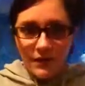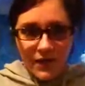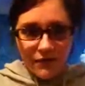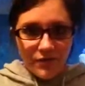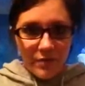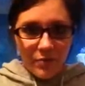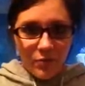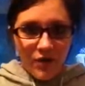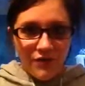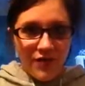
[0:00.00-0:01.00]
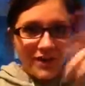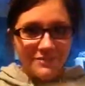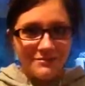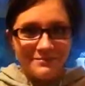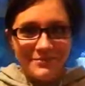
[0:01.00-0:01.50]
Thankfully, I'm on Wi-Fi,
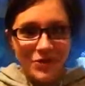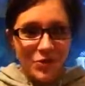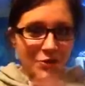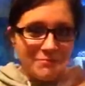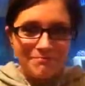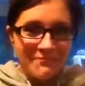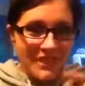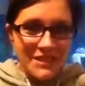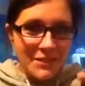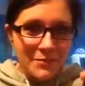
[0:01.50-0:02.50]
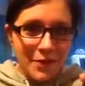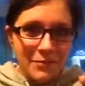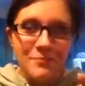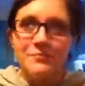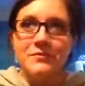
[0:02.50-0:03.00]
so that's not the
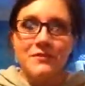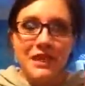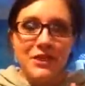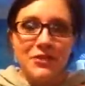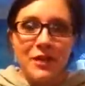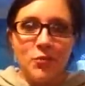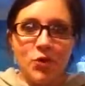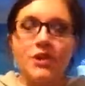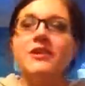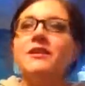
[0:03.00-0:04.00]
problem. Thank you, Time Warner.